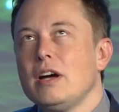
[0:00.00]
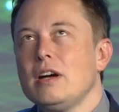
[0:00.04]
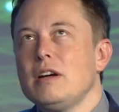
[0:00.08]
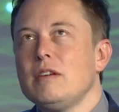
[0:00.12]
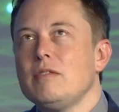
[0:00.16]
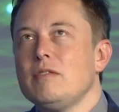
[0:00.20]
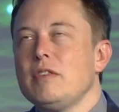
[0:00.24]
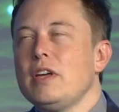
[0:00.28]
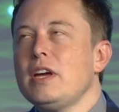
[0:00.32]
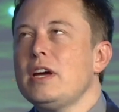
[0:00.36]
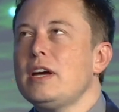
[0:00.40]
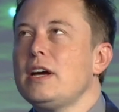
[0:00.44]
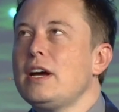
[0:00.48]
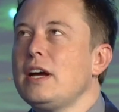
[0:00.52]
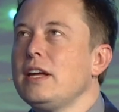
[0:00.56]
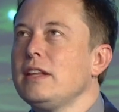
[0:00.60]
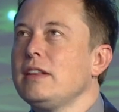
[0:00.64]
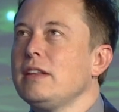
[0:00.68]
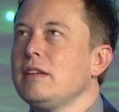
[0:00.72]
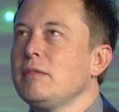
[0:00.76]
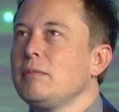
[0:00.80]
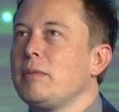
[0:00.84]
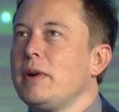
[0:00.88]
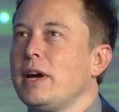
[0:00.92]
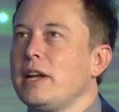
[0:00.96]

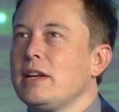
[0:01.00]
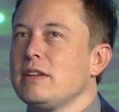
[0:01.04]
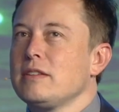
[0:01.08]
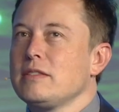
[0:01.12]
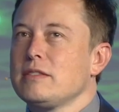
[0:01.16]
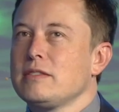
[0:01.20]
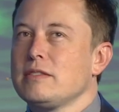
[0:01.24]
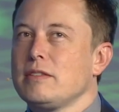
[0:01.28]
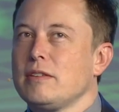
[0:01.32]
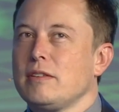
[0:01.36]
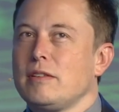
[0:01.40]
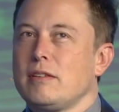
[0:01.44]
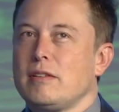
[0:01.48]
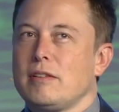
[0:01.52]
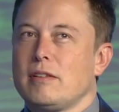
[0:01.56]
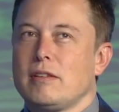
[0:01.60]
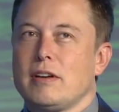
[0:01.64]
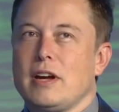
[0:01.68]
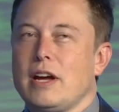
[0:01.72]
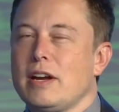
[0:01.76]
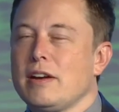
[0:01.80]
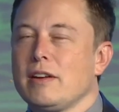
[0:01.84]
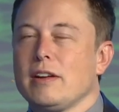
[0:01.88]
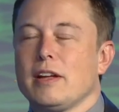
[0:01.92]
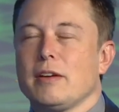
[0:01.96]
I think patents
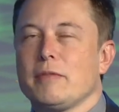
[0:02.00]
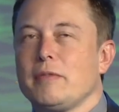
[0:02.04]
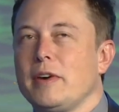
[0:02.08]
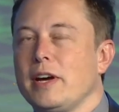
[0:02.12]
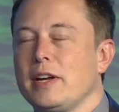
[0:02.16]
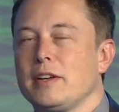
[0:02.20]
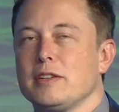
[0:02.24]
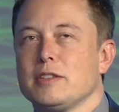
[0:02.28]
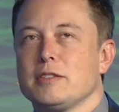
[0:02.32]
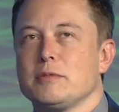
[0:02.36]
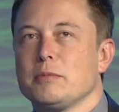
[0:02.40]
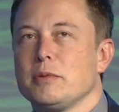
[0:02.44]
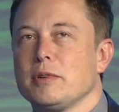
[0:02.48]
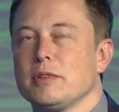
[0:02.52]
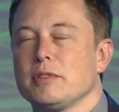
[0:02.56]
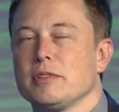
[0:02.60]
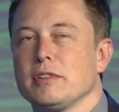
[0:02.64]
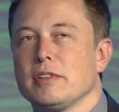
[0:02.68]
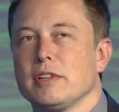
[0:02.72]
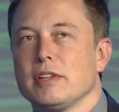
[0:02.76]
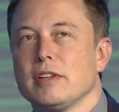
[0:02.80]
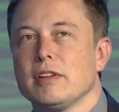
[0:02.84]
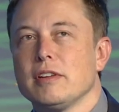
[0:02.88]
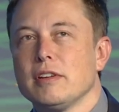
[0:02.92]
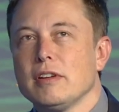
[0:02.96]
are... I don't like patents,
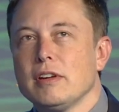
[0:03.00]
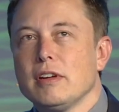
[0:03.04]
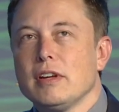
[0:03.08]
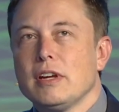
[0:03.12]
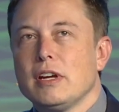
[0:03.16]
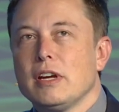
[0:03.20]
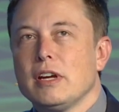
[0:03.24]
personally.